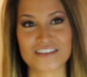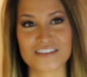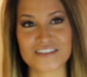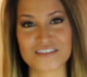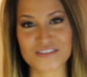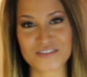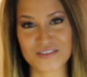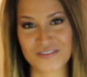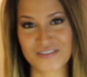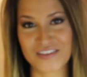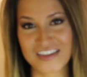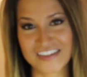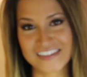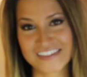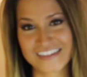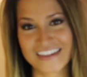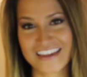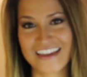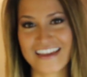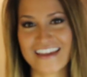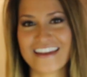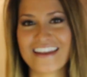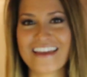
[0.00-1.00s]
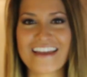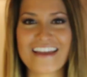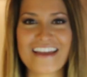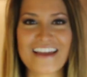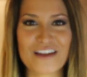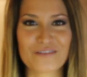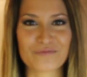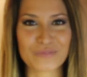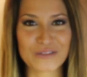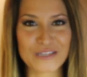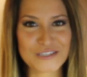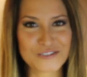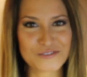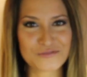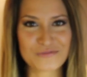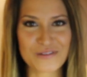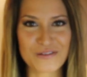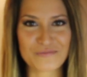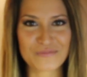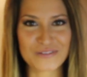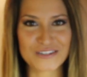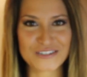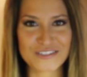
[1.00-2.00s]
So thanks again, and please
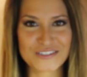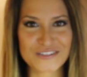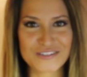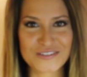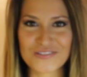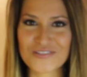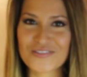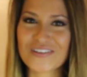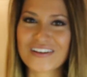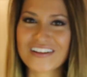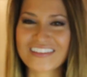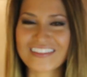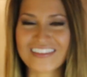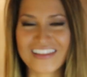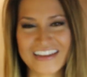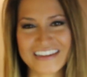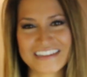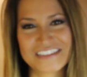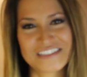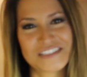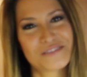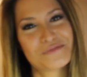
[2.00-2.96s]
remember to like and